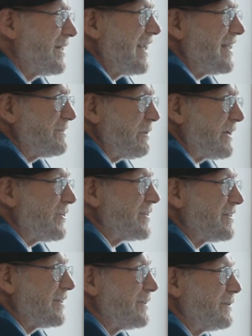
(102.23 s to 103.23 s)
Well, that's
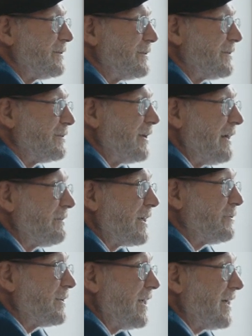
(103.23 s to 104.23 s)
because you... Until
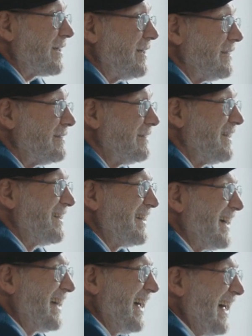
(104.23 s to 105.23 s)
you meet the person,
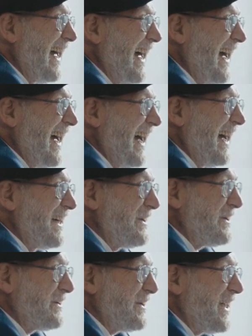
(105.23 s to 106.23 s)
you
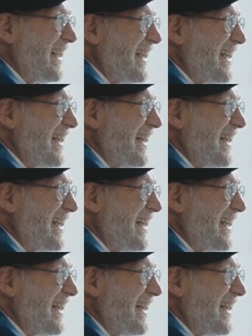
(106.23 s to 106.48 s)
don't know.